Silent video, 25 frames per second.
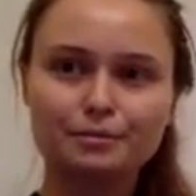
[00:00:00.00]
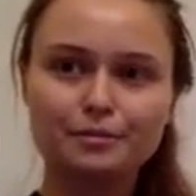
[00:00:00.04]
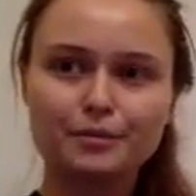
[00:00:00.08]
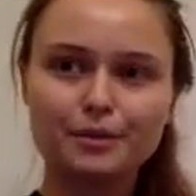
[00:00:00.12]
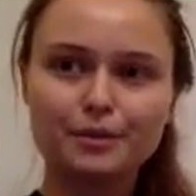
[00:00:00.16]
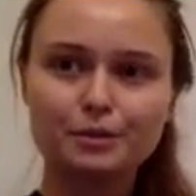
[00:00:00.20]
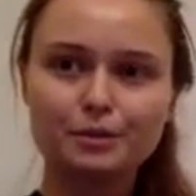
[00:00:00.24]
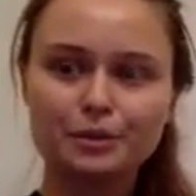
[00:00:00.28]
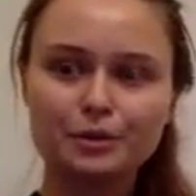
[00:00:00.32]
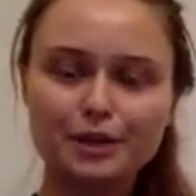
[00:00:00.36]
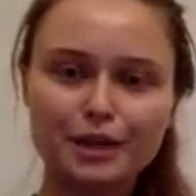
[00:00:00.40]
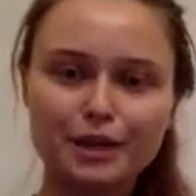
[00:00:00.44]

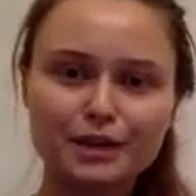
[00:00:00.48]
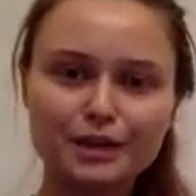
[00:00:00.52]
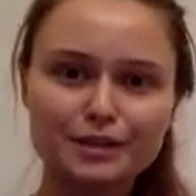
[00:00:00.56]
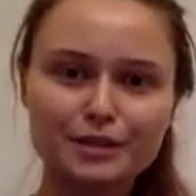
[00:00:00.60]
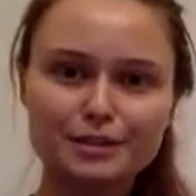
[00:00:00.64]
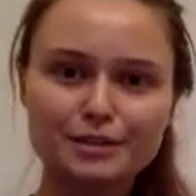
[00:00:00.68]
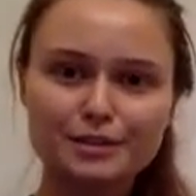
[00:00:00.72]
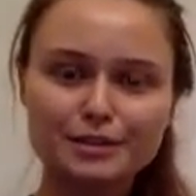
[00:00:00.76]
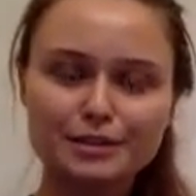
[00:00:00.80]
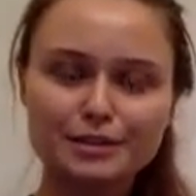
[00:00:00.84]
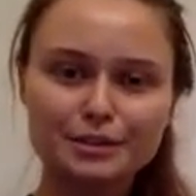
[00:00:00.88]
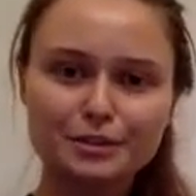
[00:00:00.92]
you
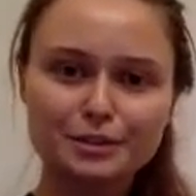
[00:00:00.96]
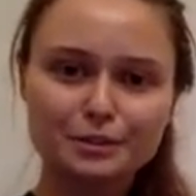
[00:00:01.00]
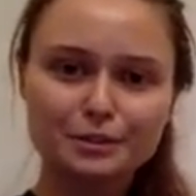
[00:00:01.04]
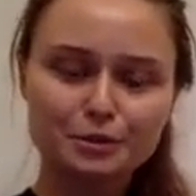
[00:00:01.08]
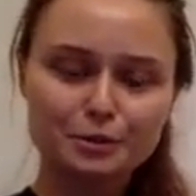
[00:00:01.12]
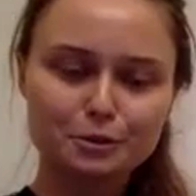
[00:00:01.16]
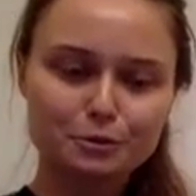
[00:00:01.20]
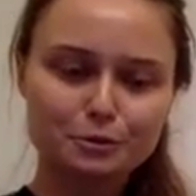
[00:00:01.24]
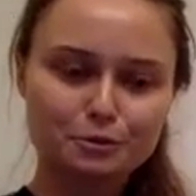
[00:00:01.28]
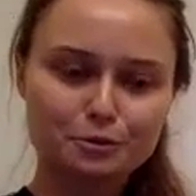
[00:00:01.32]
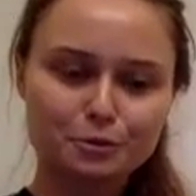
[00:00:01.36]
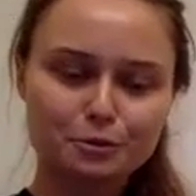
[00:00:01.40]
cannot
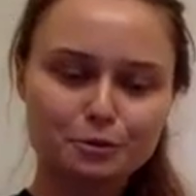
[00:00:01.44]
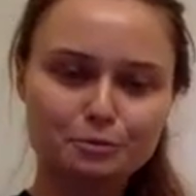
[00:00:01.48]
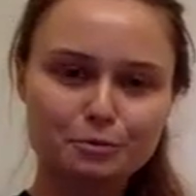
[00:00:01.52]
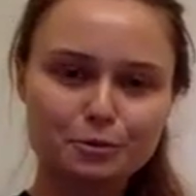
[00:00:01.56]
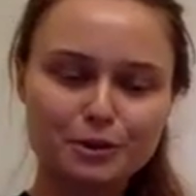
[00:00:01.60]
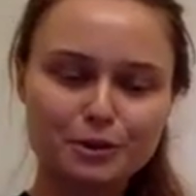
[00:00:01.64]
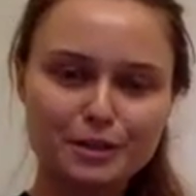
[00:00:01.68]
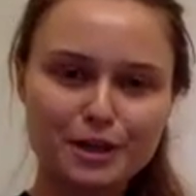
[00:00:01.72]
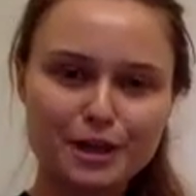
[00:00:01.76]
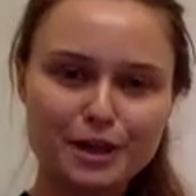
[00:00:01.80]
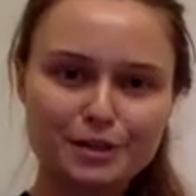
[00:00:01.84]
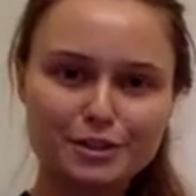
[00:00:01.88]
exclude from
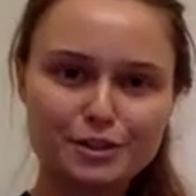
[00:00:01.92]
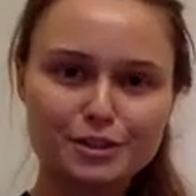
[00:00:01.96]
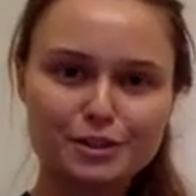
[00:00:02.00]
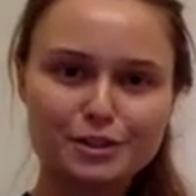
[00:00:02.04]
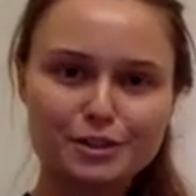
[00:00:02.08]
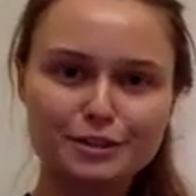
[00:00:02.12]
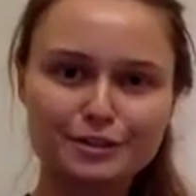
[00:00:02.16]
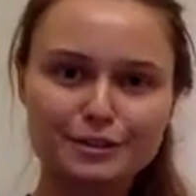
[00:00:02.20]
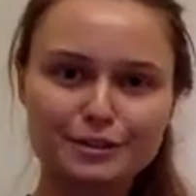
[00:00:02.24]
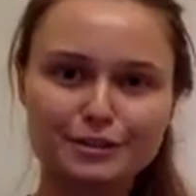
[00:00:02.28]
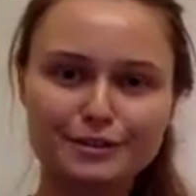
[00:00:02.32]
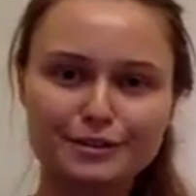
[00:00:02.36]

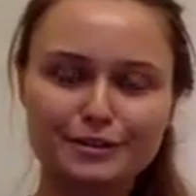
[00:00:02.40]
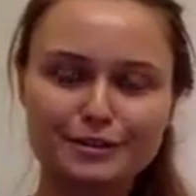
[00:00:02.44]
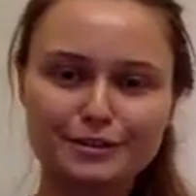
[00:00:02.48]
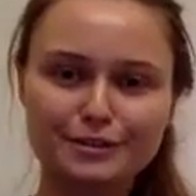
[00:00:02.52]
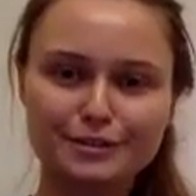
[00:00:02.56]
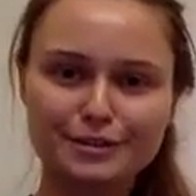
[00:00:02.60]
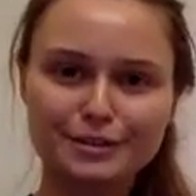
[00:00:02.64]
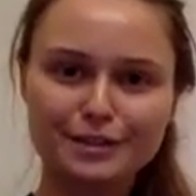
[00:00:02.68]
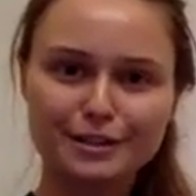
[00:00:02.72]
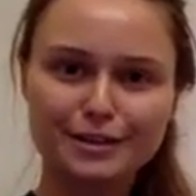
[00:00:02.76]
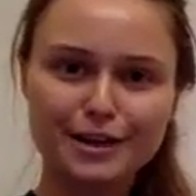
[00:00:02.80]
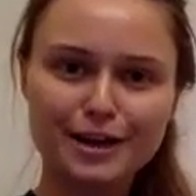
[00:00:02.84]
production
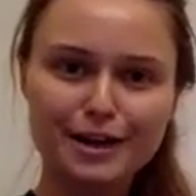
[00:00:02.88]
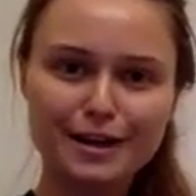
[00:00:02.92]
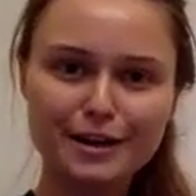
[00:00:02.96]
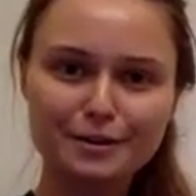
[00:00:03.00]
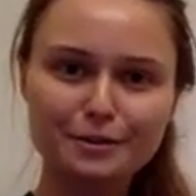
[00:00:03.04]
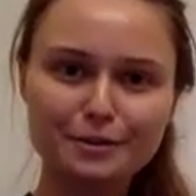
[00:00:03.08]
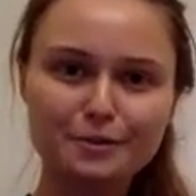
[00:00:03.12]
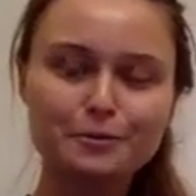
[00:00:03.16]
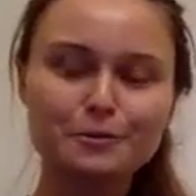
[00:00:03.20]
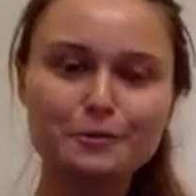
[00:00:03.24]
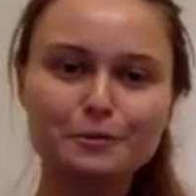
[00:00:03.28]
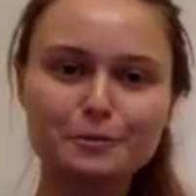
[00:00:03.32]
the guy
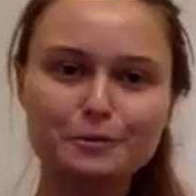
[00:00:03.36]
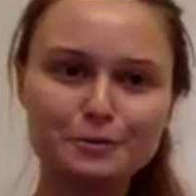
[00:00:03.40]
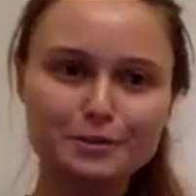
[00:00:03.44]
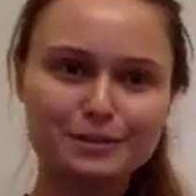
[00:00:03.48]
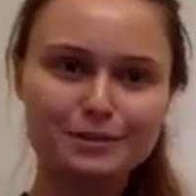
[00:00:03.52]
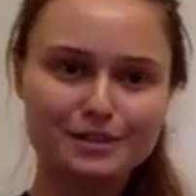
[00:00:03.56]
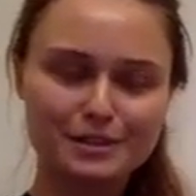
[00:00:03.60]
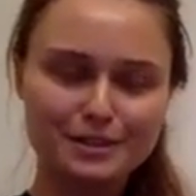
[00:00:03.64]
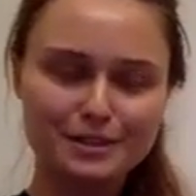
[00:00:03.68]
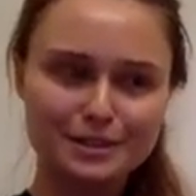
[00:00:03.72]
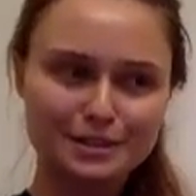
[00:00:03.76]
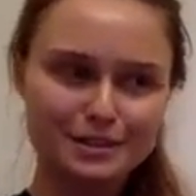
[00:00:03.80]
who
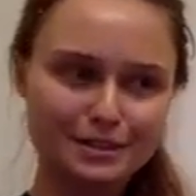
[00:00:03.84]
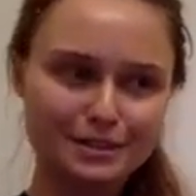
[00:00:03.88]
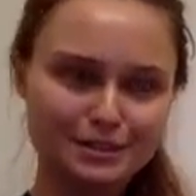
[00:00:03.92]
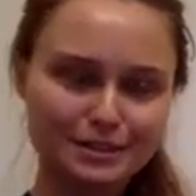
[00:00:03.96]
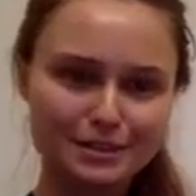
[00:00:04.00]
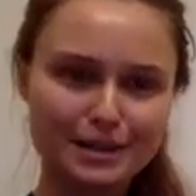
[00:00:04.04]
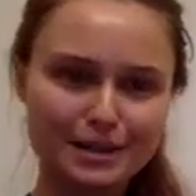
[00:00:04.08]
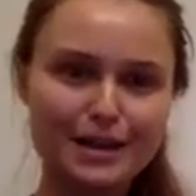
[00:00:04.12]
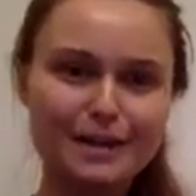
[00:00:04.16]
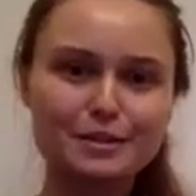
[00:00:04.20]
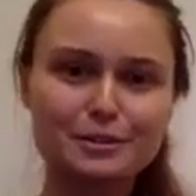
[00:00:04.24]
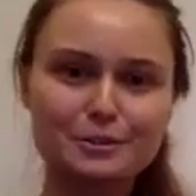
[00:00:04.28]
used the
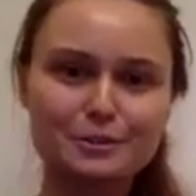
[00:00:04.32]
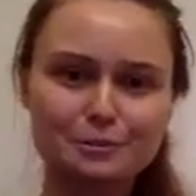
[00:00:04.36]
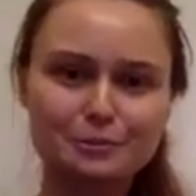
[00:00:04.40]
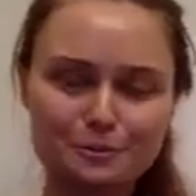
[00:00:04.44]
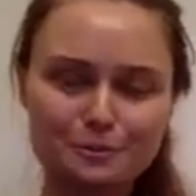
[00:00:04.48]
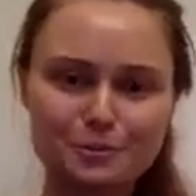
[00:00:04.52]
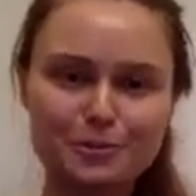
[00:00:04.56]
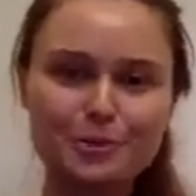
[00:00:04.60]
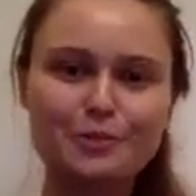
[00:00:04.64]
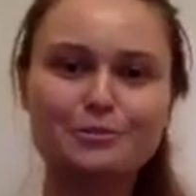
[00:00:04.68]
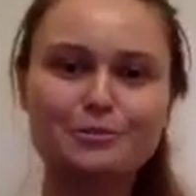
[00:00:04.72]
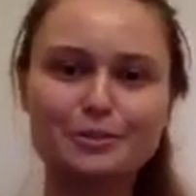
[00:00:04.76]
light of
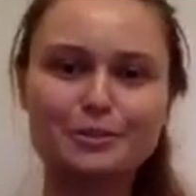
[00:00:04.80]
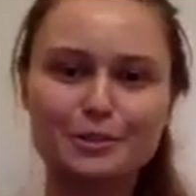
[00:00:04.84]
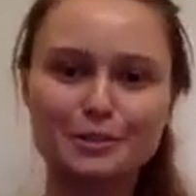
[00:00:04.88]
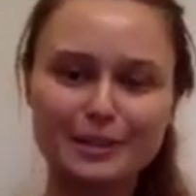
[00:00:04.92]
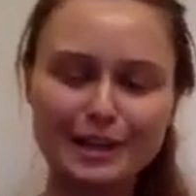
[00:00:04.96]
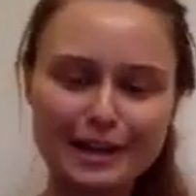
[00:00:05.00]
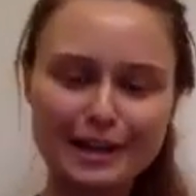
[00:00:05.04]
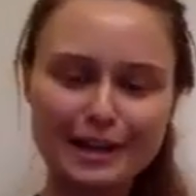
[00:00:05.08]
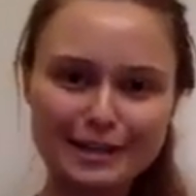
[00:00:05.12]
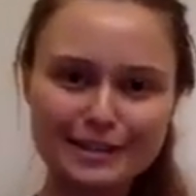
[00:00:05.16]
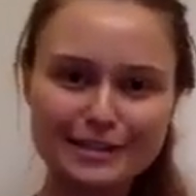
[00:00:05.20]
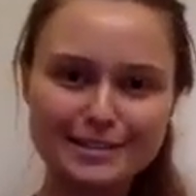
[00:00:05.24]
traffic
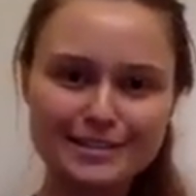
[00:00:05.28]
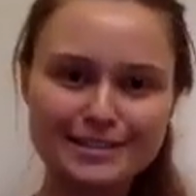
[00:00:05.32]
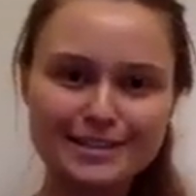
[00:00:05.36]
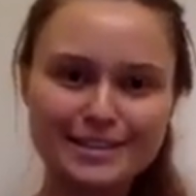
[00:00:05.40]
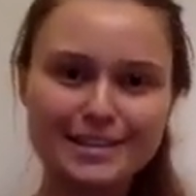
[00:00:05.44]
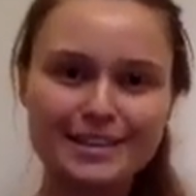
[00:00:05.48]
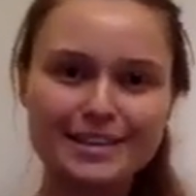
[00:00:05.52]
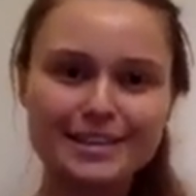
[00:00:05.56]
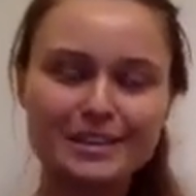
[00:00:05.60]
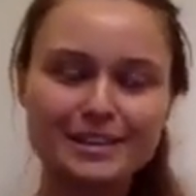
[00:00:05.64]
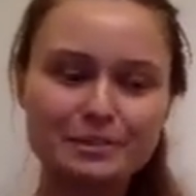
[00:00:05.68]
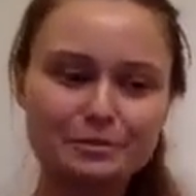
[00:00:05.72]
light
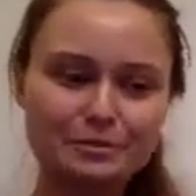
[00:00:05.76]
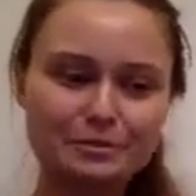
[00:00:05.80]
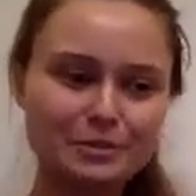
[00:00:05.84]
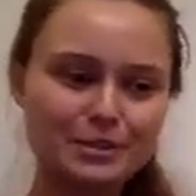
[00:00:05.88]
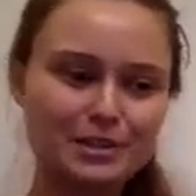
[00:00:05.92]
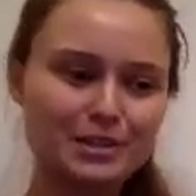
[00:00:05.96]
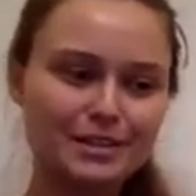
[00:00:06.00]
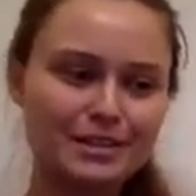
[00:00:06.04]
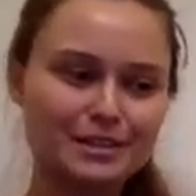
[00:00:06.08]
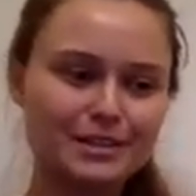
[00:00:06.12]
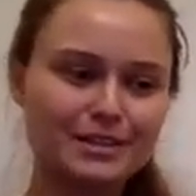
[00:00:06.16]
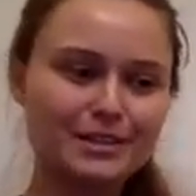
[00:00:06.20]
if
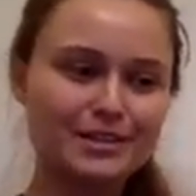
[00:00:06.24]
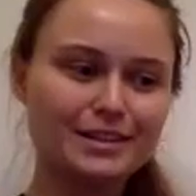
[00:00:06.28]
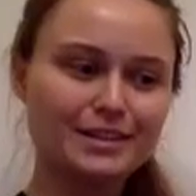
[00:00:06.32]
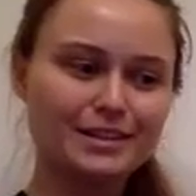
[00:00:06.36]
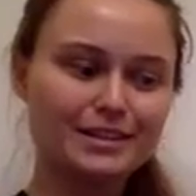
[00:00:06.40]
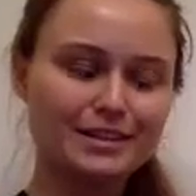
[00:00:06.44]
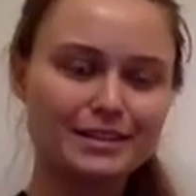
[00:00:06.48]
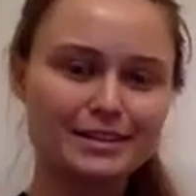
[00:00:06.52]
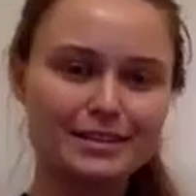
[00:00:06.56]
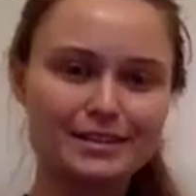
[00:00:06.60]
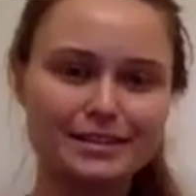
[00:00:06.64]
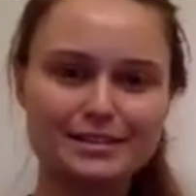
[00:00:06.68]
he
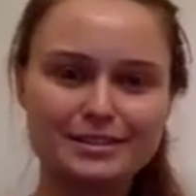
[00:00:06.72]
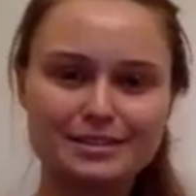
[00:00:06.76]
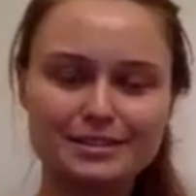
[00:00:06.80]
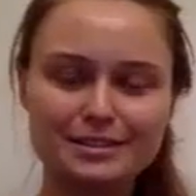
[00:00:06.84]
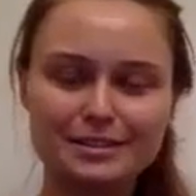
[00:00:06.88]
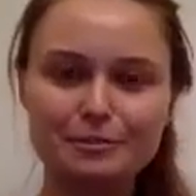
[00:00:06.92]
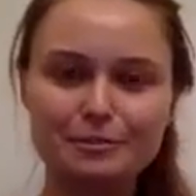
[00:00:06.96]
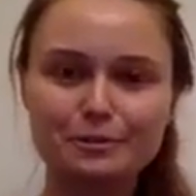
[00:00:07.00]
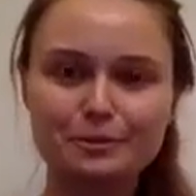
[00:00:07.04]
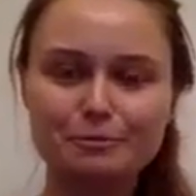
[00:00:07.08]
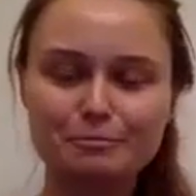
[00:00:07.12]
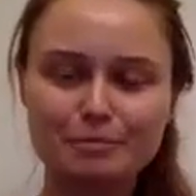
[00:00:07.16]

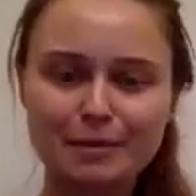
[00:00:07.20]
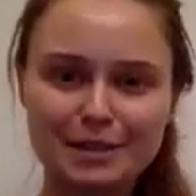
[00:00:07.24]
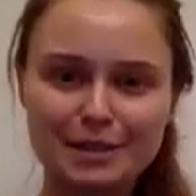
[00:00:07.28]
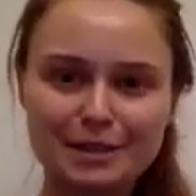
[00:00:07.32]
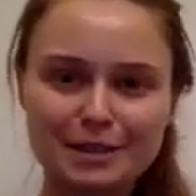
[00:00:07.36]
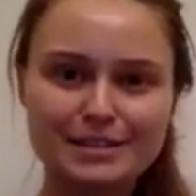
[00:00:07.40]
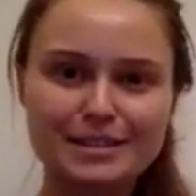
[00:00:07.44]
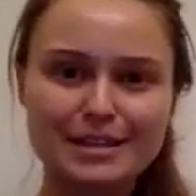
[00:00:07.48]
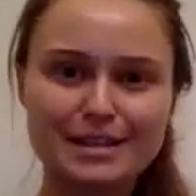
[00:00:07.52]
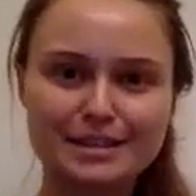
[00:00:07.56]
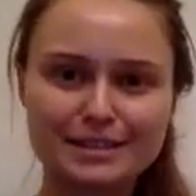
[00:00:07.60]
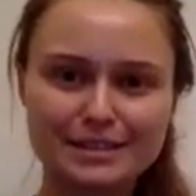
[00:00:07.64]
did not pay
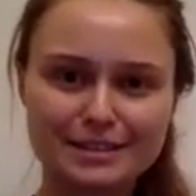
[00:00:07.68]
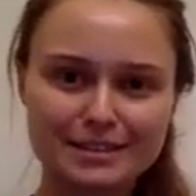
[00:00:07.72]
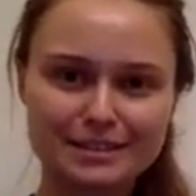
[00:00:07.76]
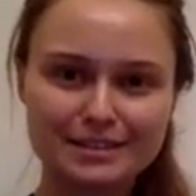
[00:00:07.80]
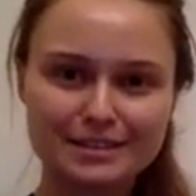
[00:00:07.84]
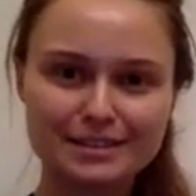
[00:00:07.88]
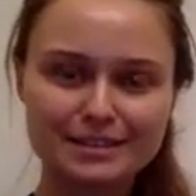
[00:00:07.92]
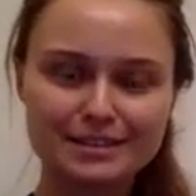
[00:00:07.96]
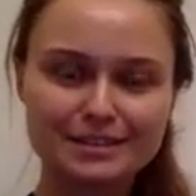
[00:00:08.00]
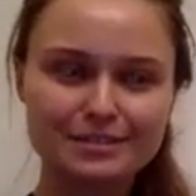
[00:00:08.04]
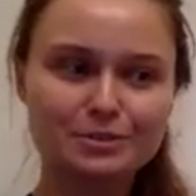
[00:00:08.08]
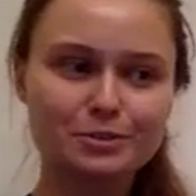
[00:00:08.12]
taxes.